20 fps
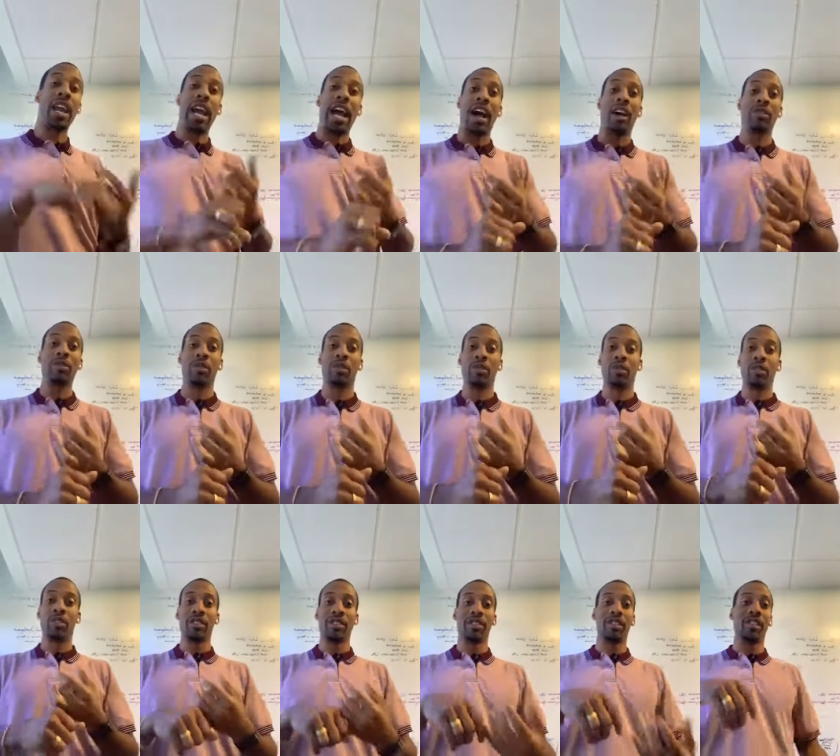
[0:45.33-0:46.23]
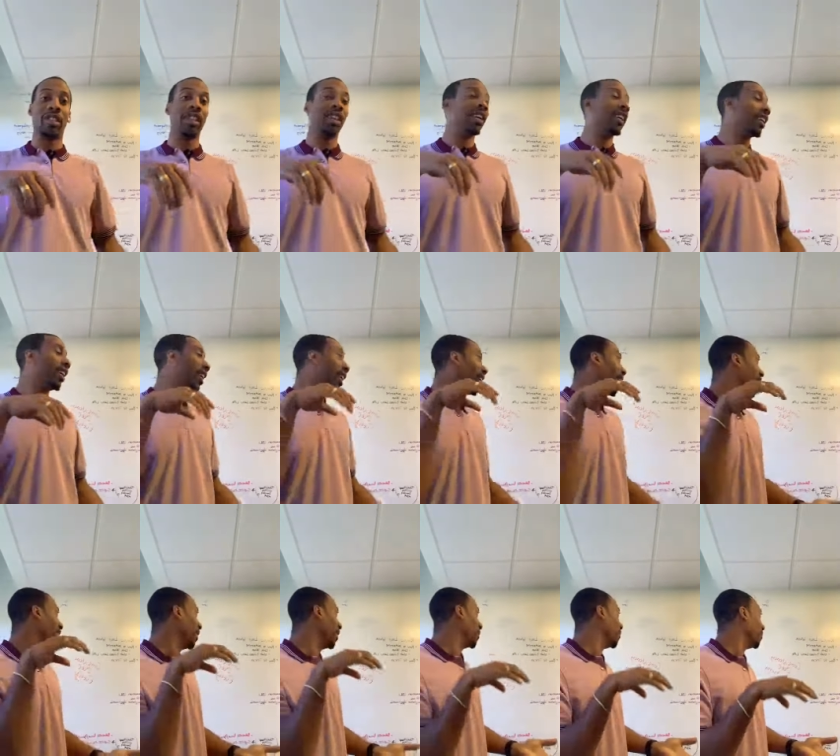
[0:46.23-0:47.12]
to outsource,
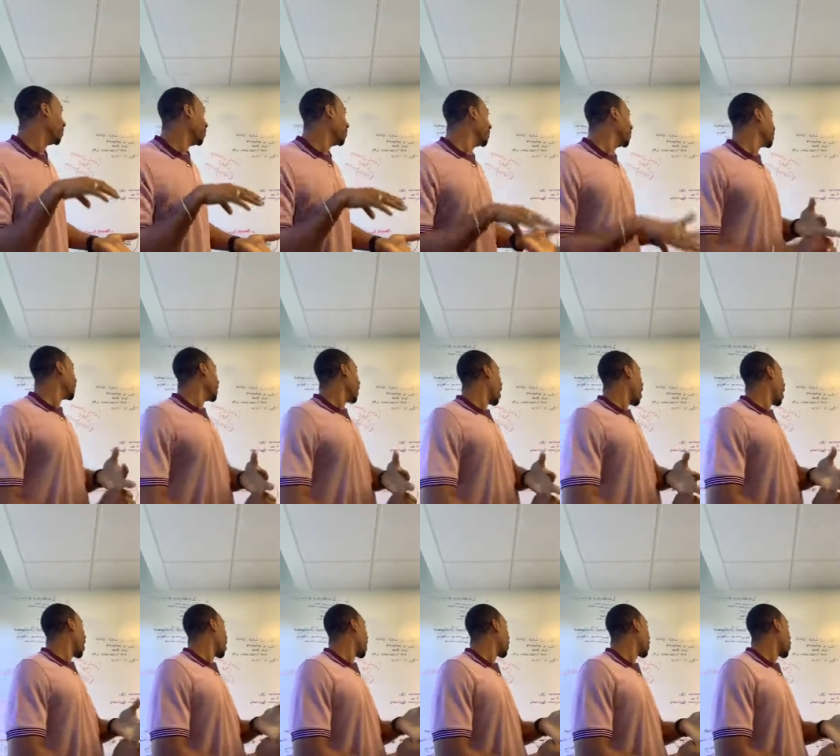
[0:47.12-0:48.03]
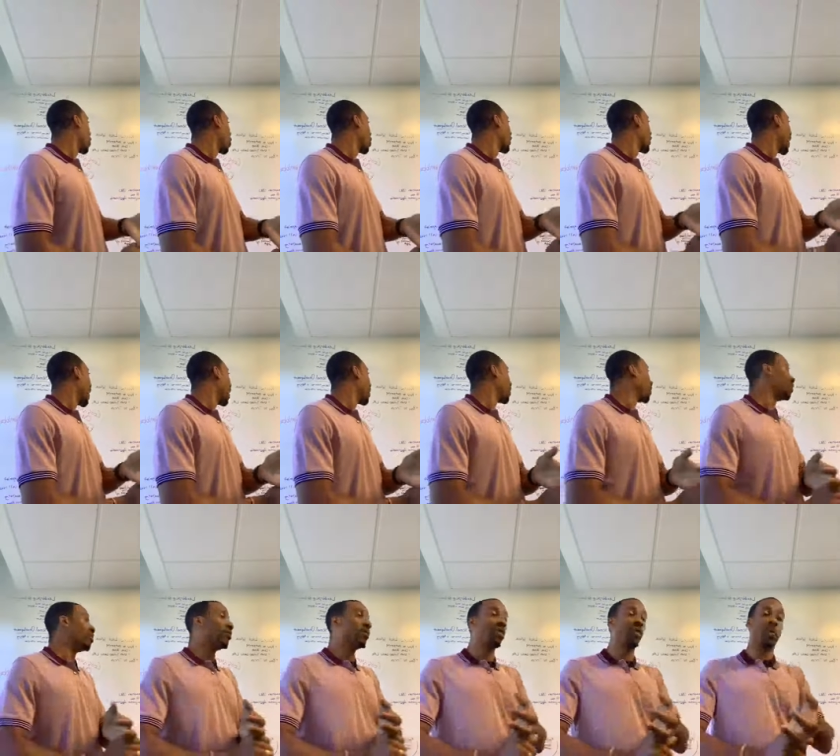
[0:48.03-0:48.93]
um, our core
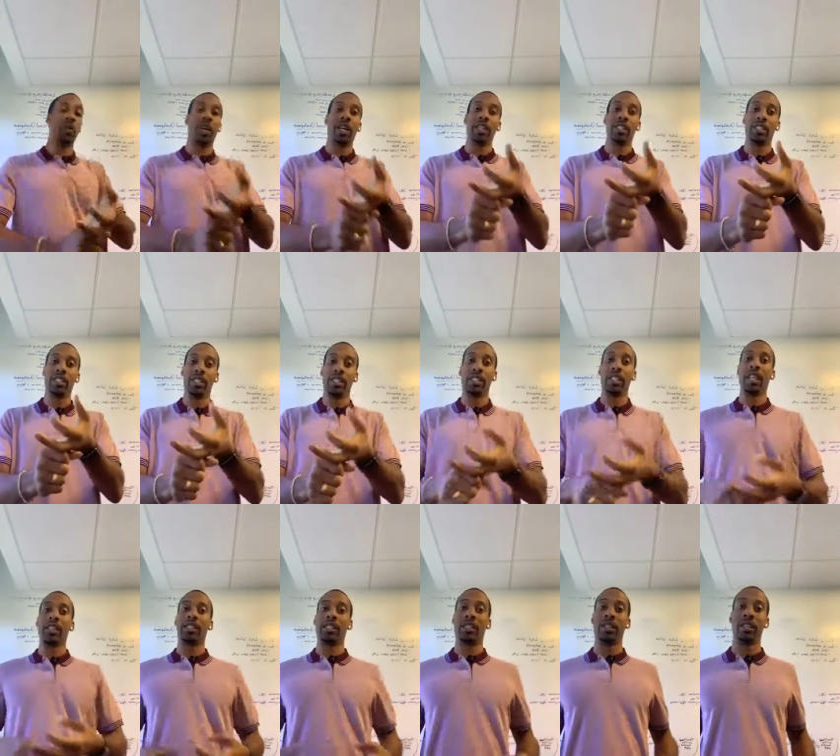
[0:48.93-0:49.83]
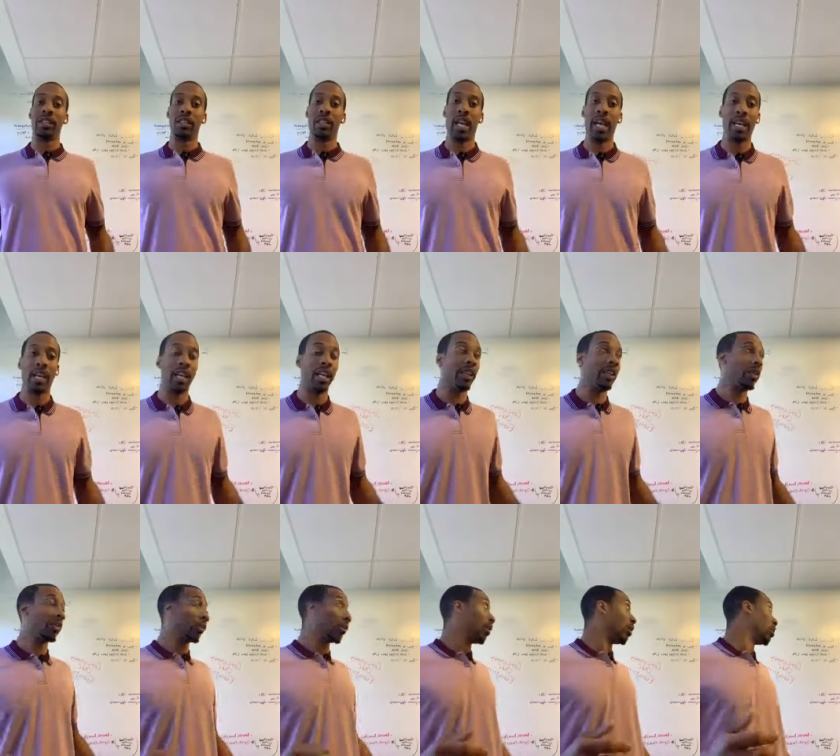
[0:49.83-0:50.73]
values and what success looks like in
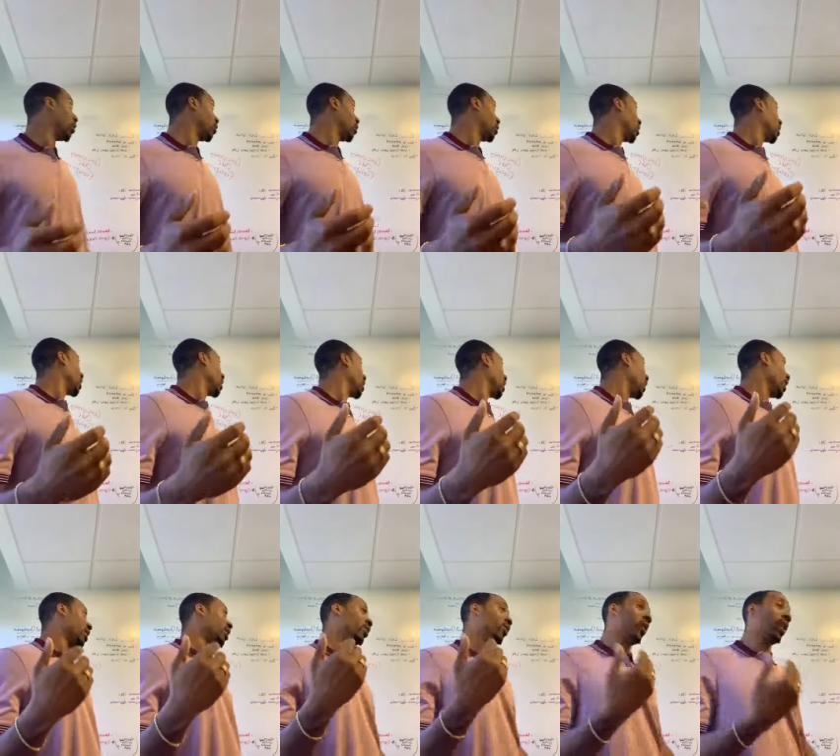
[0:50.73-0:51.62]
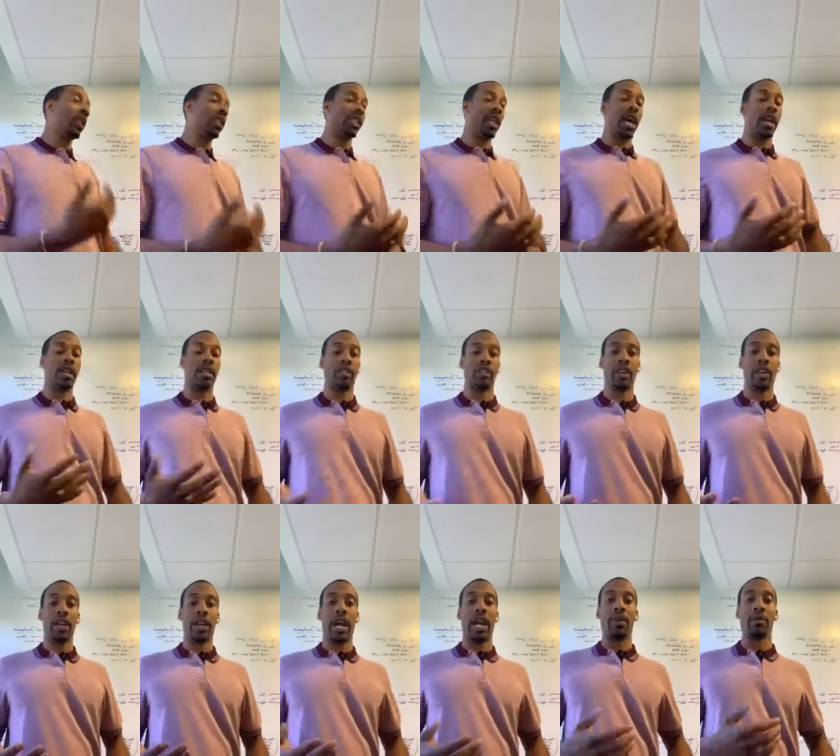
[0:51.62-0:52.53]
the role, as well as how to
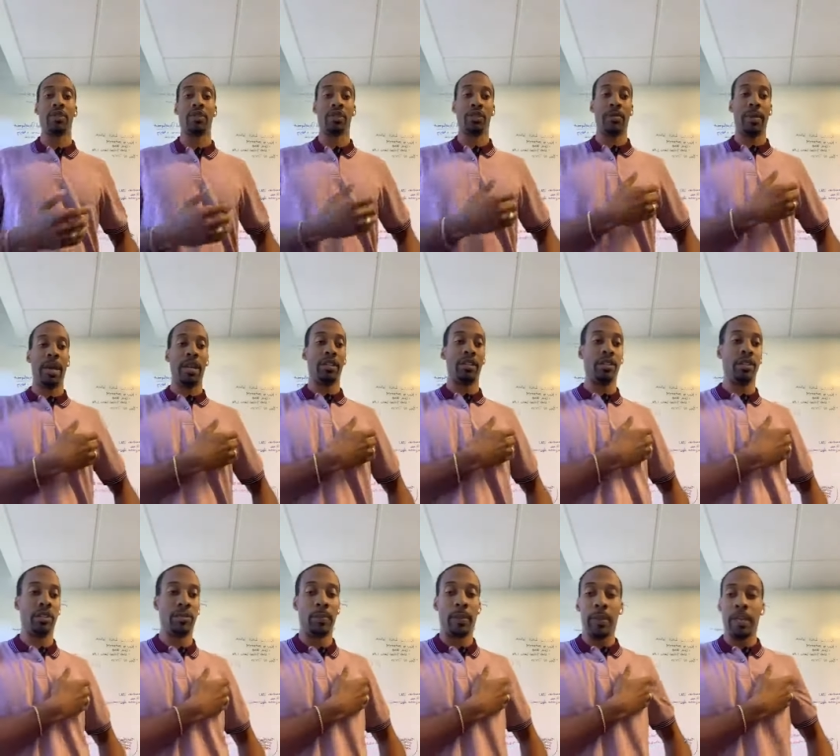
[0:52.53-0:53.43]
train an acquisition manager.